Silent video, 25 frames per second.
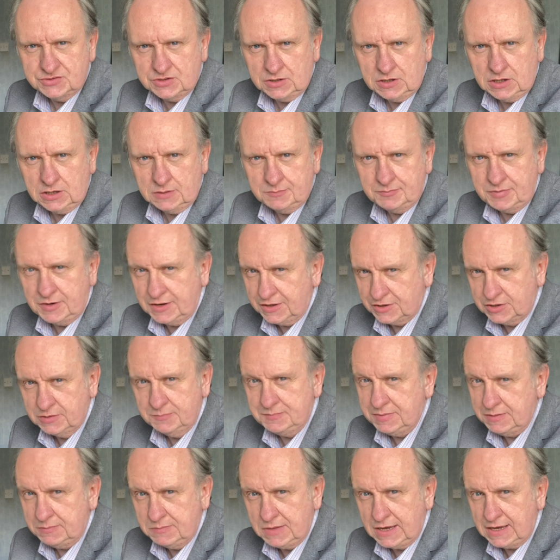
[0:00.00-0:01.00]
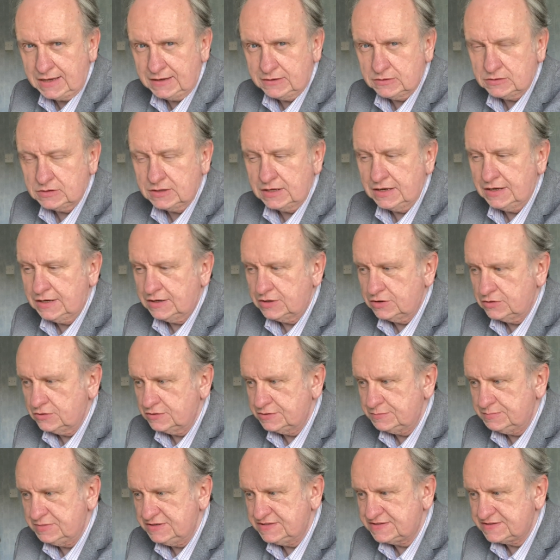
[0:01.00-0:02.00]
a lot, but it could be Mail, it
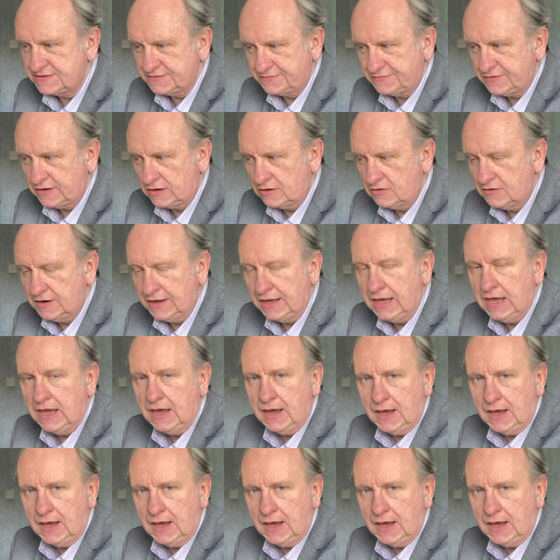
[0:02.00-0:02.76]
could be Safari,